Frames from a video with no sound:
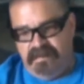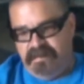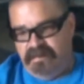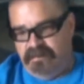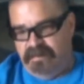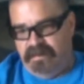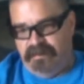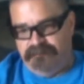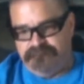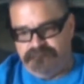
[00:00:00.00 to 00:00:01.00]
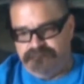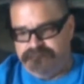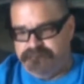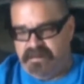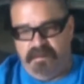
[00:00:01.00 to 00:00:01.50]

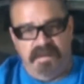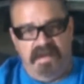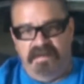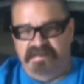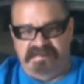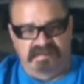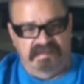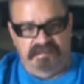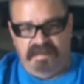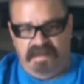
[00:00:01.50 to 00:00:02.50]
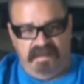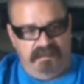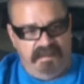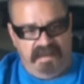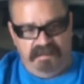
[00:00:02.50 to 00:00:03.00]
about hustling,
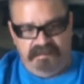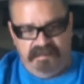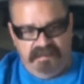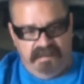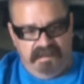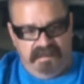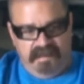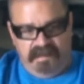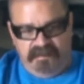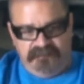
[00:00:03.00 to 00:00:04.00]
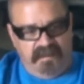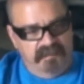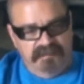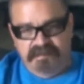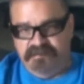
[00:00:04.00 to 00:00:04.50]
about
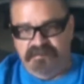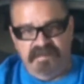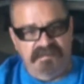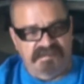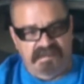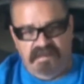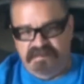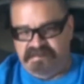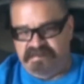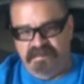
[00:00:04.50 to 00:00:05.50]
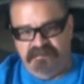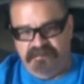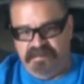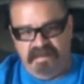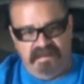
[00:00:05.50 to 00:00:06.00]
following your dreams and all the
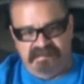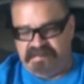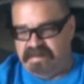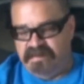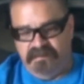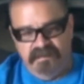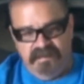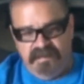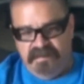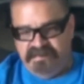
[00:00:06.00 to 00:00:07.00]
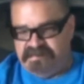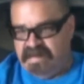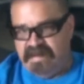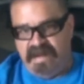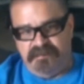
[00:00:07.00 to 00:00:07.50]
stuff, and staying
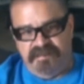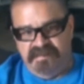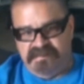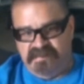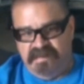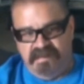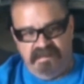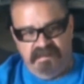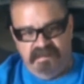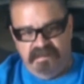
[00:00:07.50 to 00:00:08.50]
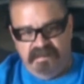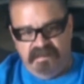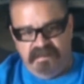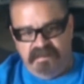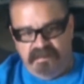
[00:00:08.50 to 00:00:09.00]
out of prison."
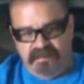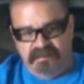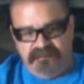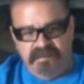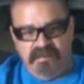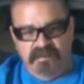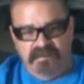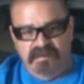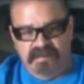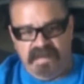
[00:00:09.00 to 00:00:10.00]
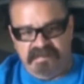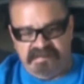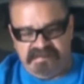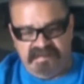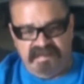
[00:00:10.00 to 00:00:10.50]
If you go look at
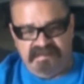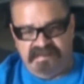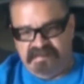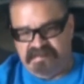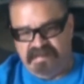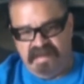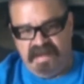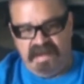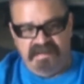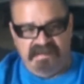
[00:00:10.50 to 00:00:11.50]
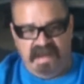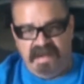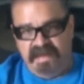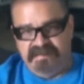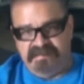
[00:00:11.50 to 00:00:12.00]
the statistics, and
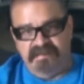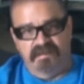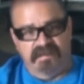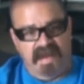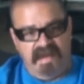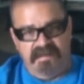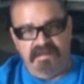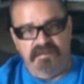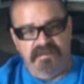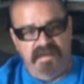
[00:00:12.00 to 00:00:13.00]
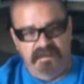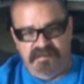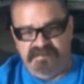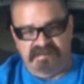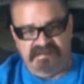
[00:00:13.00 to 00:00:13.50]
I used to know a guy that knew the
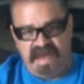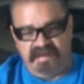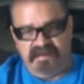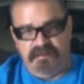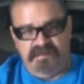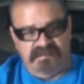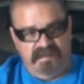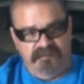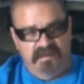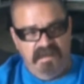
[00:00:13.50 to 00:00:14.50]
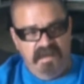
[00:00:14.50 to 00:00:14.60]
numbers, exact numbers of